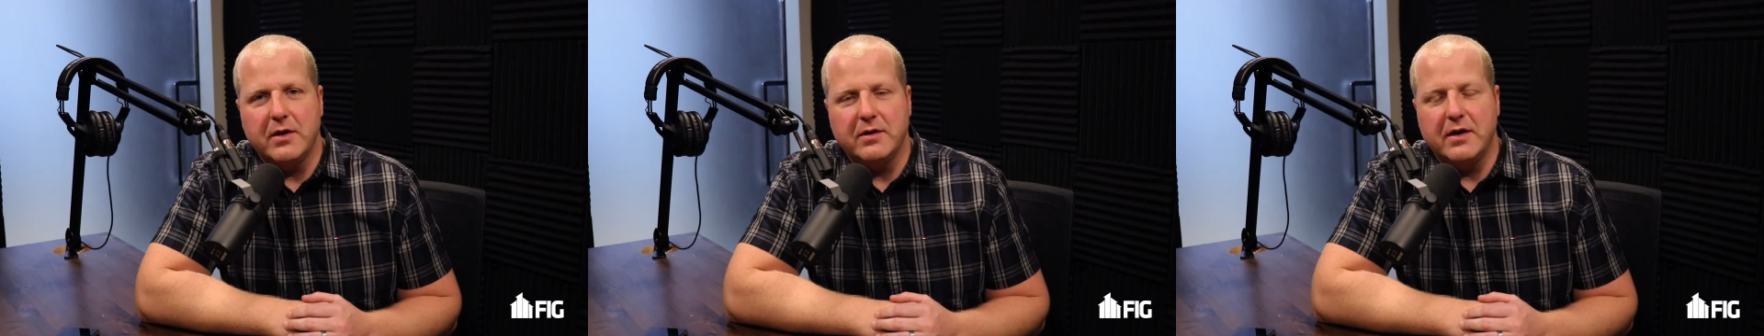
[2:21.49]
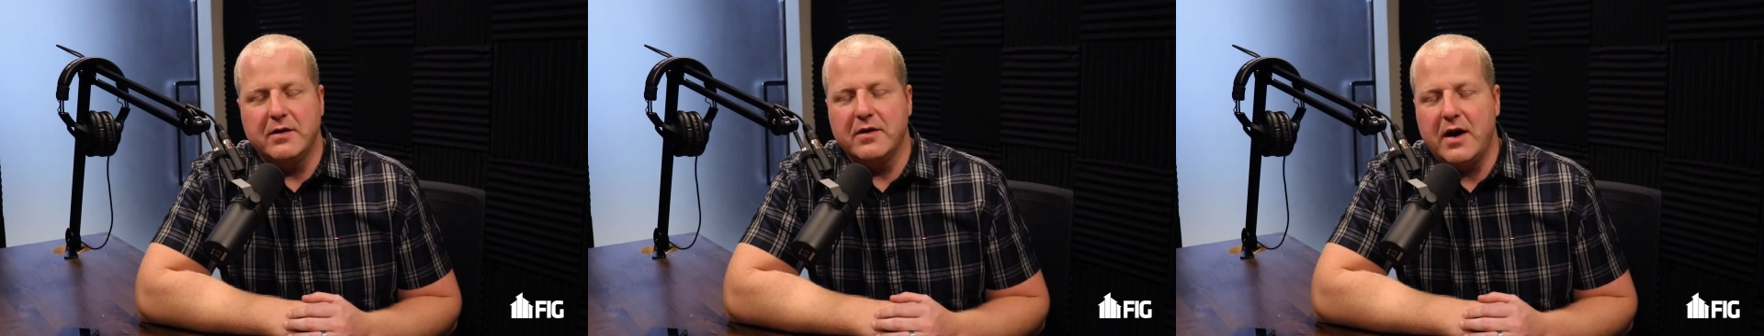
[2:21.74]

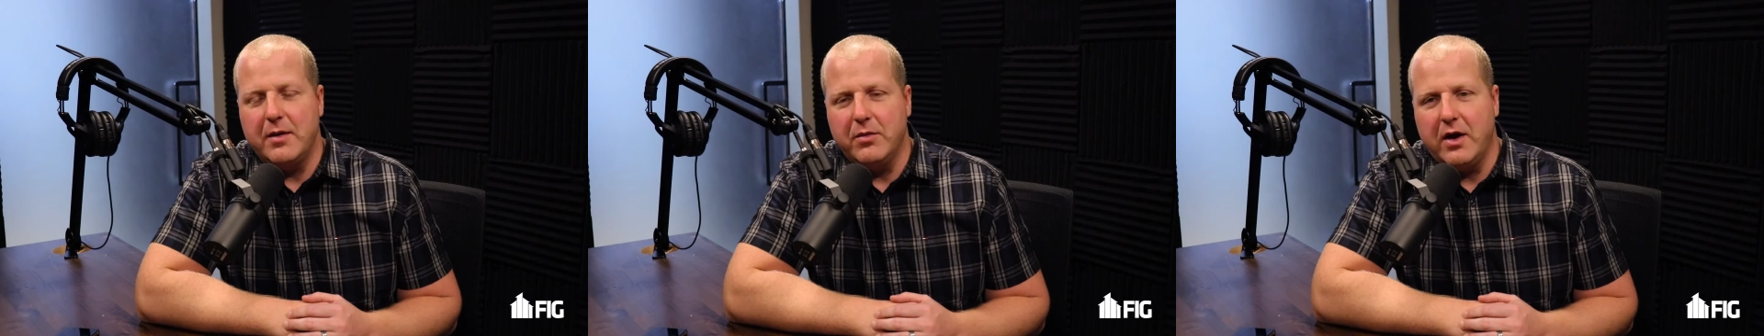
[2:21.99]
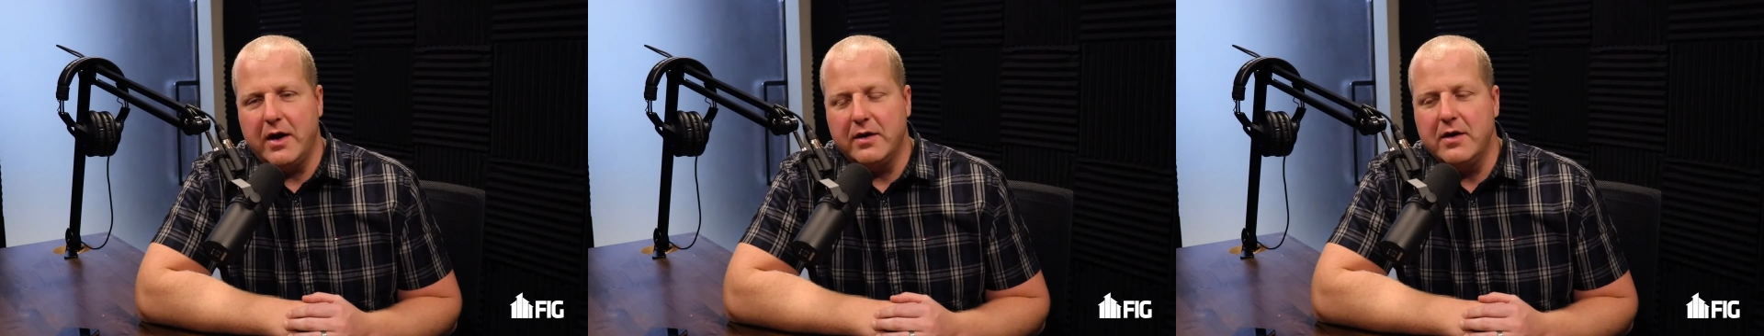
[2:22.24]
and
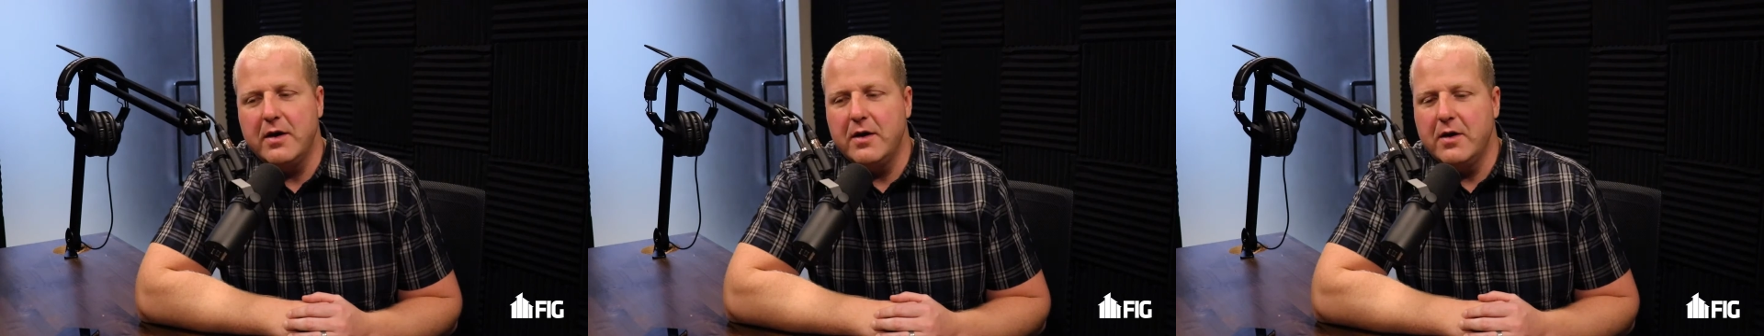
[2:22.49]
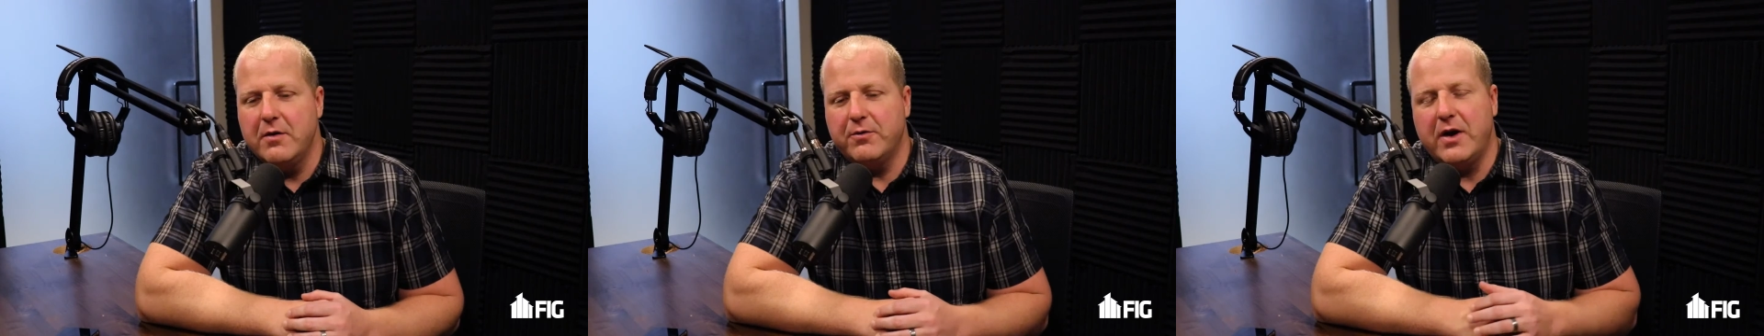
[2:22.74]
timeline
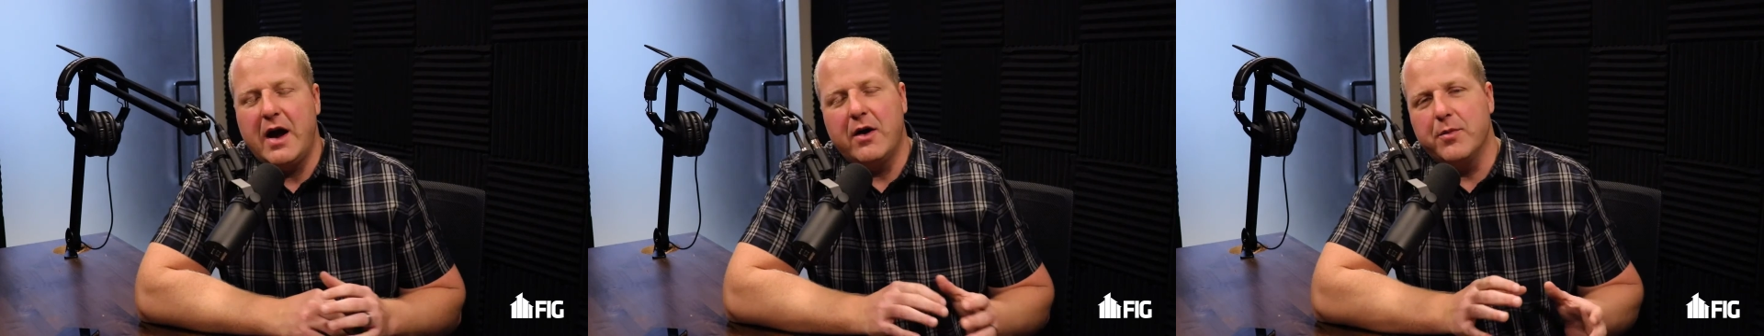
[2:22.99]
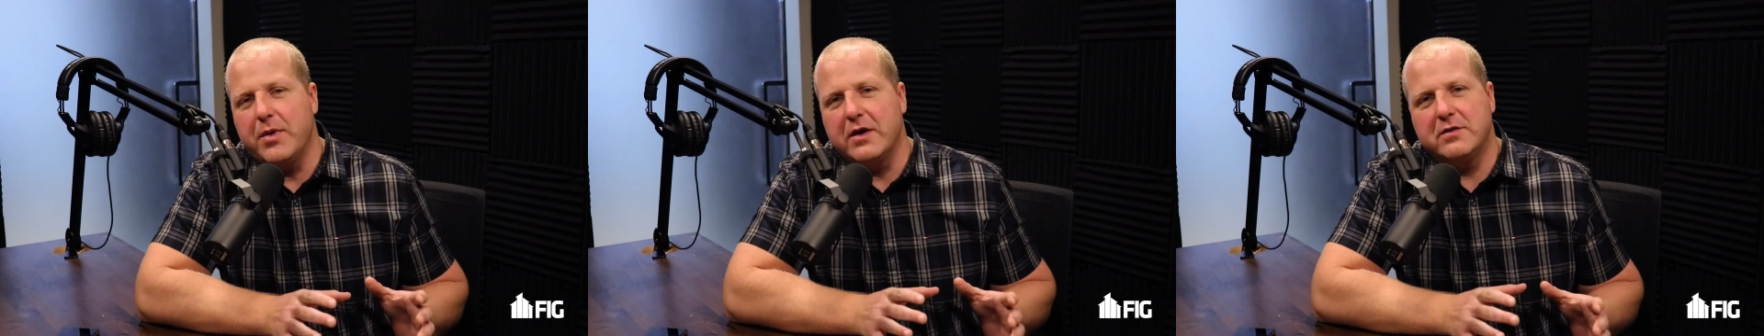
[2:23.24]
for how
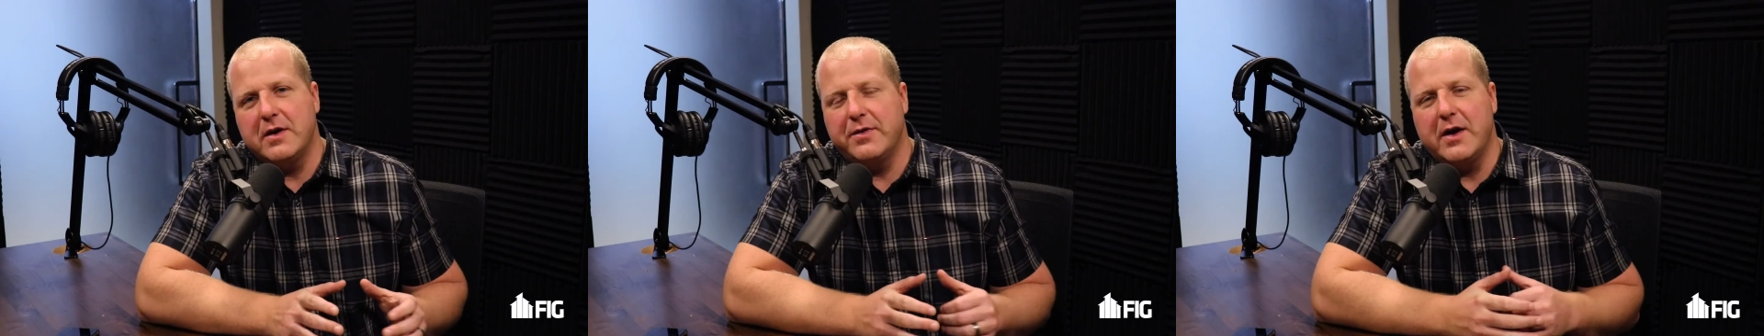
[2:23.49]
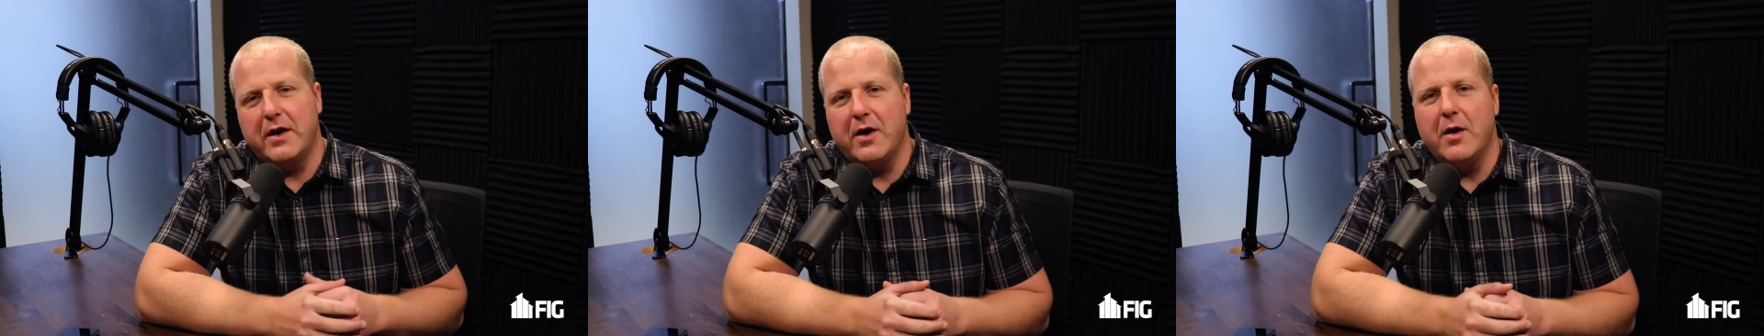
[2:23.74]
to best set
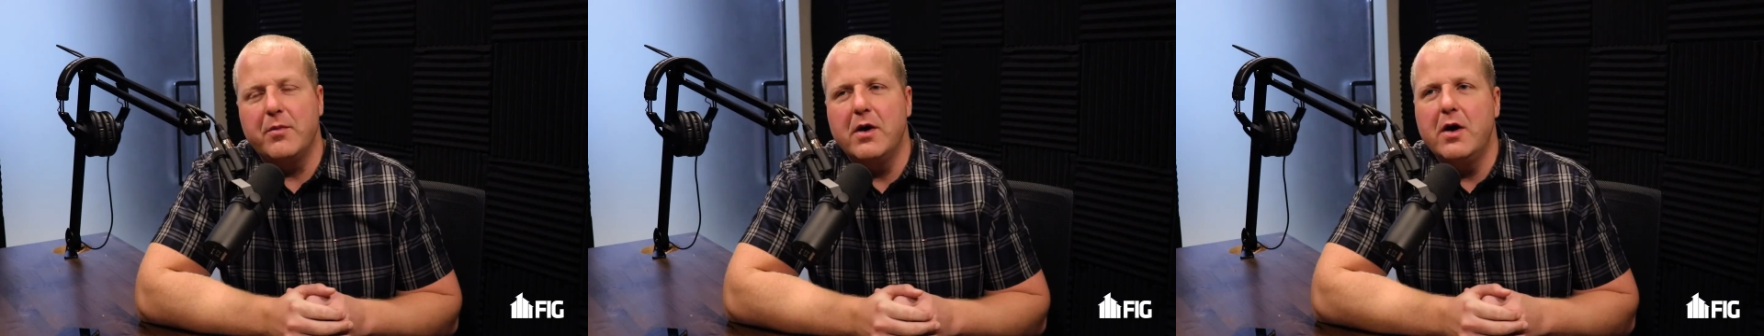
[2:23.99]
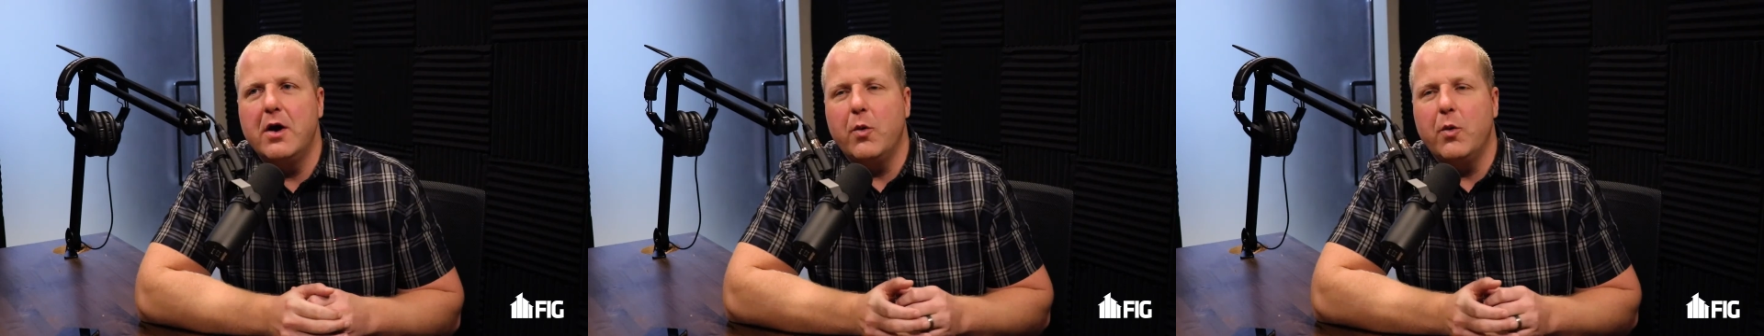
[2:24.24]
that up.